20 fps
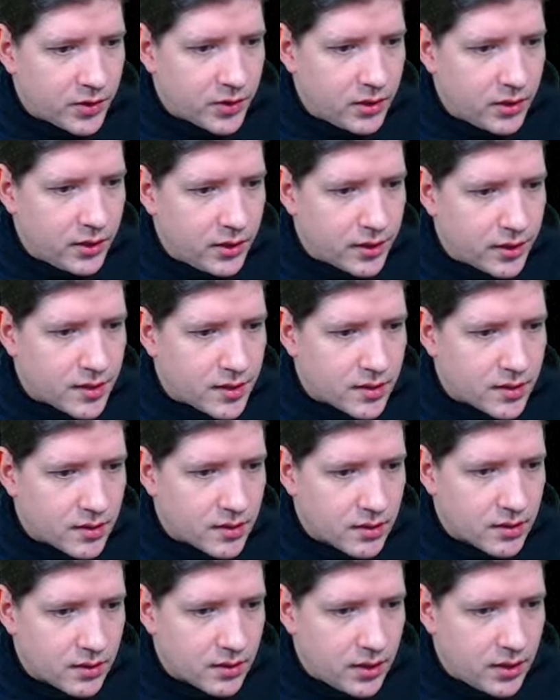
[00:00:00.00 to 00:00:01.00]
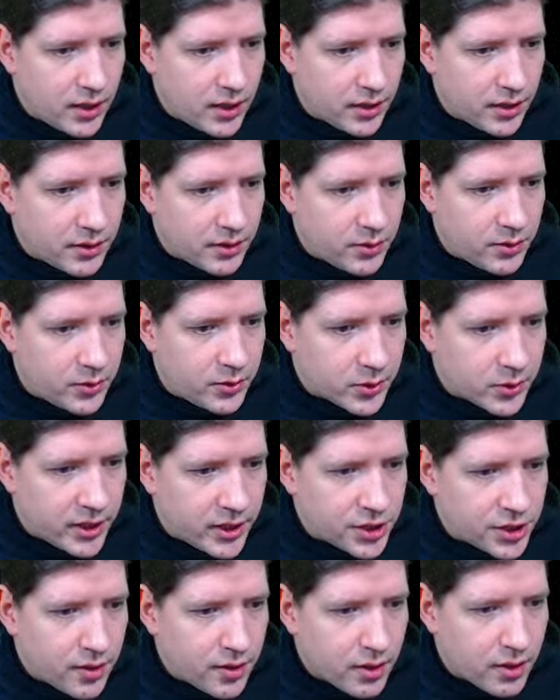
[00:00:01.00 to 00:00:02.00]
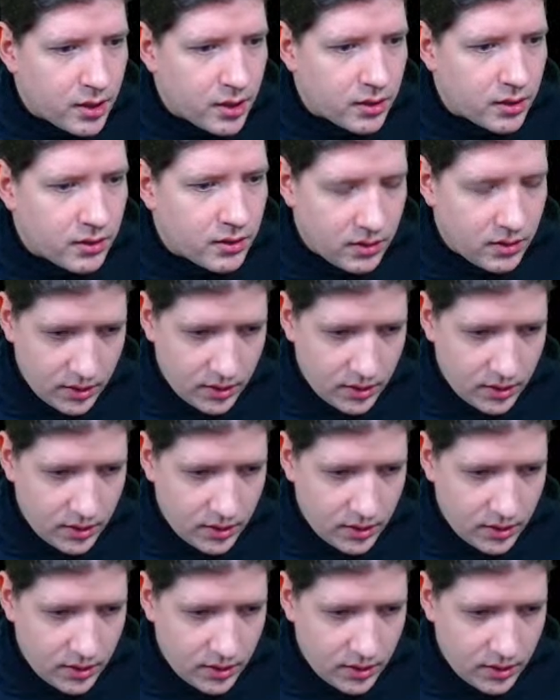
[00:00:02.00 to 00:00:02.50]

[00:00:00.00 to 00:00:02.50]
is a quotation thing,